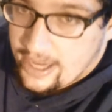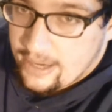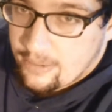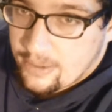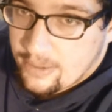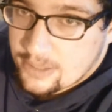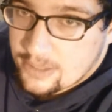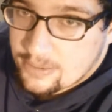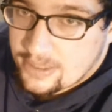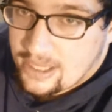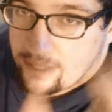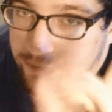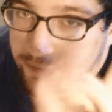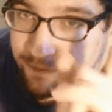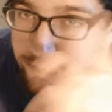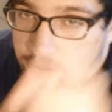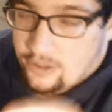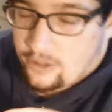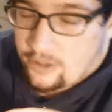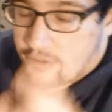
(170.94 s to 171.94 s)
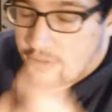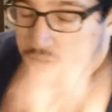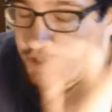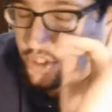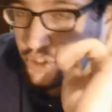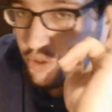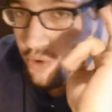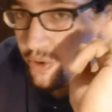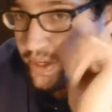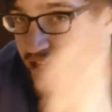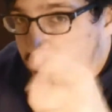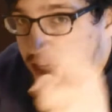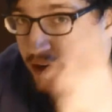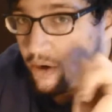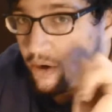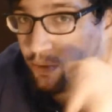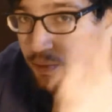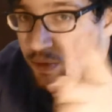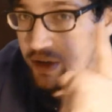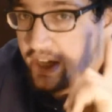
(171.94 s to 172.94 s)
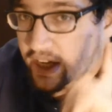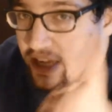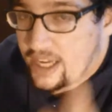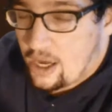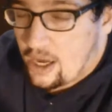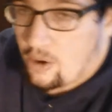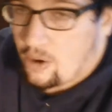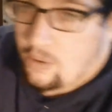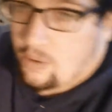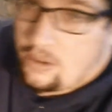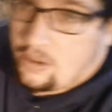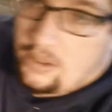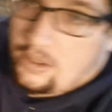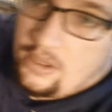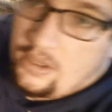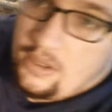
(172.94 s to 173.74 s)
anyways, without further ado, here we go.